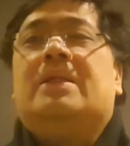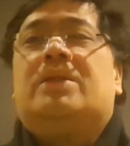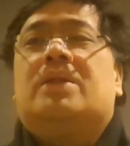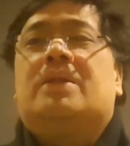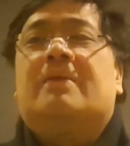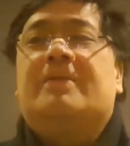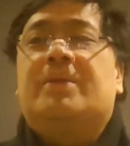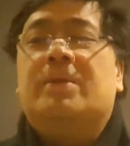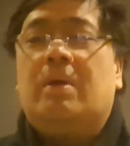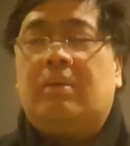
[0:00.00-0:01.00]
inches of
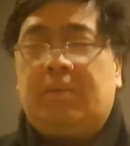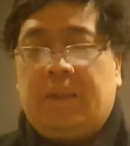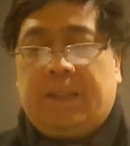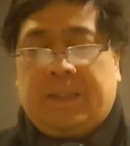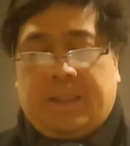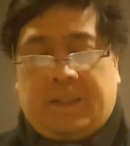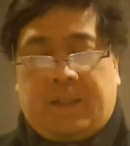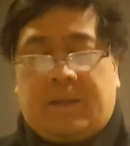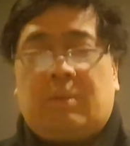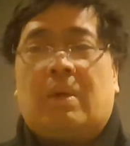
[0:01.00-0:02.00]
snow
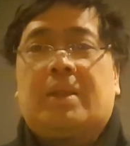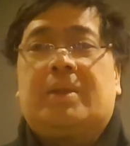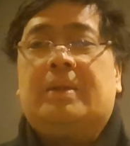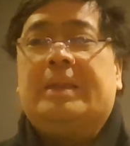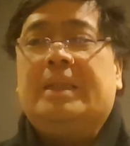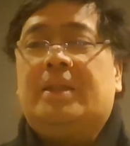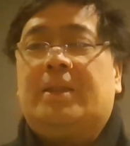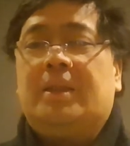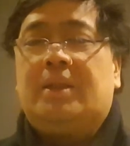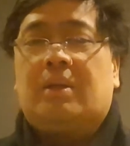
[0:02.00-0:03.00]
here in Washington,
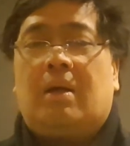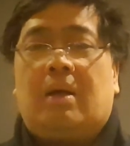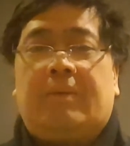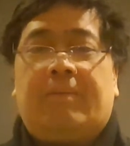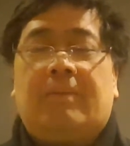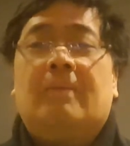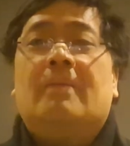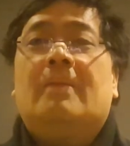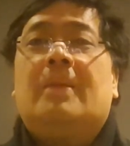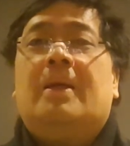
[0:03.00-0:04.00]
D.C. So
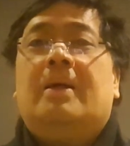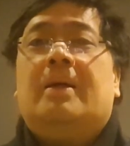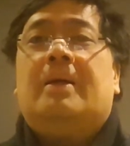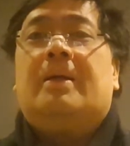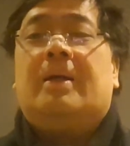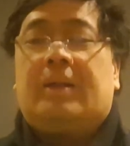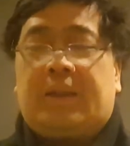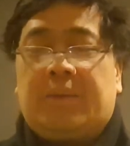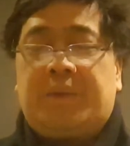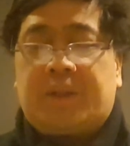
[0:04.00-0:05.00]

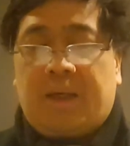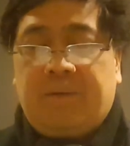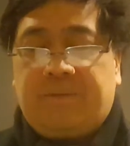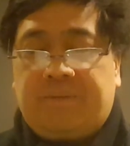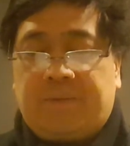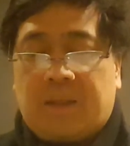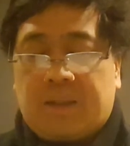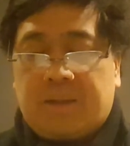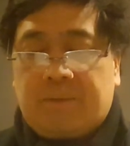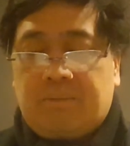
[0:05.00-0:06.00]
Keep safe,
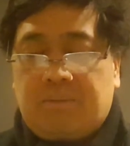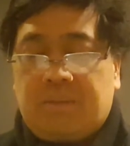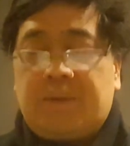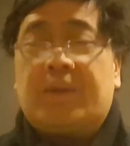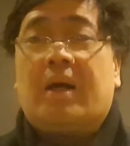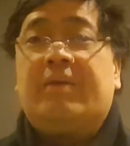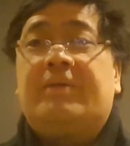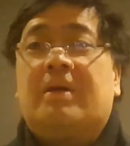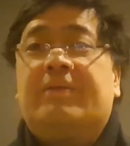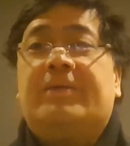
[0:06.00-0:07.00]

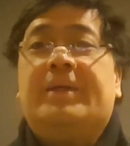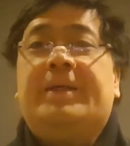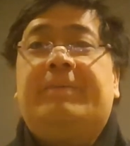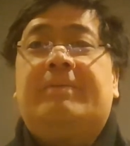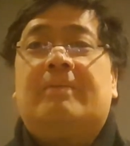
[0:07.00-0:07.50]
drive carefully,